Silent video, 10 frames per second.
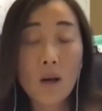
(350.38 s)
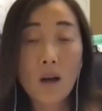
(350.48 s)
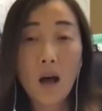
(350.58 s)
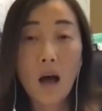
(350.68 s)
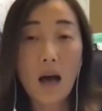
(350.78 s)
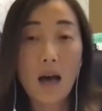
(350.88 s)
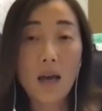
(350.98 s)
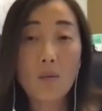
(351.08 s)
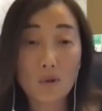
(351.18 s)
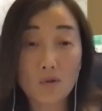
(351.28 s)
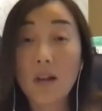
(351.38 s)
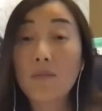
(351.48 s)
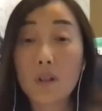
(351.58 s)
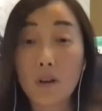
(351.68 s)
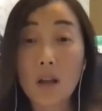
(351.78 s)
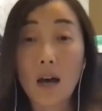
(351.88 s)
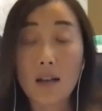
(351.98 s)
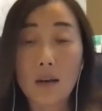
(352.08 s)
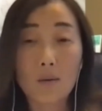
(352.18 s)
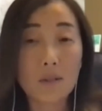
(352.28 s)
I was traveling a lot.
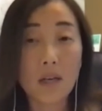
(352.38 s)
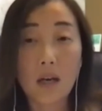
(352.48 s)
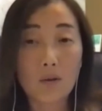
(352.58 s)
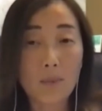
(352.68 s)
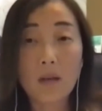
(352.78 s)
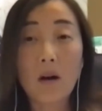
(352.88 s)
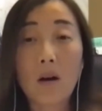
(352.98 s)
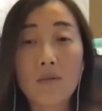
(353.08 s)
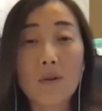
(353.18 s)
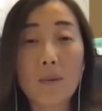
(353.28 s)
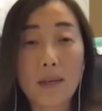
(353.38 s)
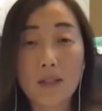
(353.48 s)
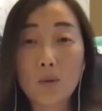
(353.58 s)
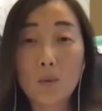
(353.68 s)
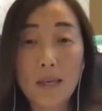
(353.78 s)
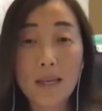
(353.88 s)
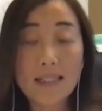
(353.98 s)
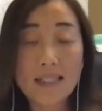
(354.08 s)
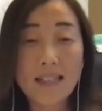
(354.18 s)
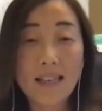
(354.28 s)
I would be gone for about 2
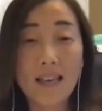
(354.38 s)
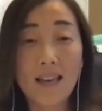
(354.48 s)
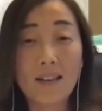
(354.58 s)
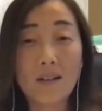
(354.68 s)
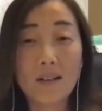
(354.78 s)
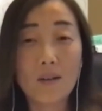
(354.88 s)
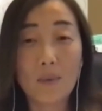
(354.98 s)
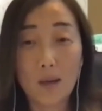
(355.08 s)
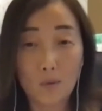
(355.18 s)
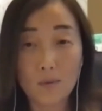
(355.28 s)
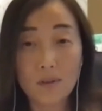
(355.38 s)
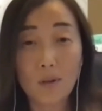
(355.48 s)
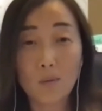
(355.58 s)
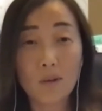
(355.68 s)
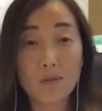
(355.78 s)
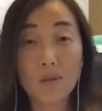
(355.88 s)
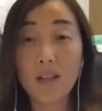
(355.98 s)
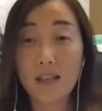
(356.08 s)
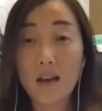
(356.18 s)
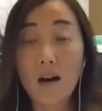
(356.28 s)
weeks, and my son was really
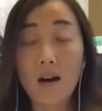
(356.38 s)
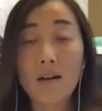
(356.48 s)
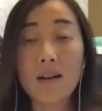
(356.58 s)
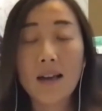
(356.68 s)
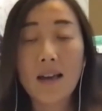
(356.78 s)
young,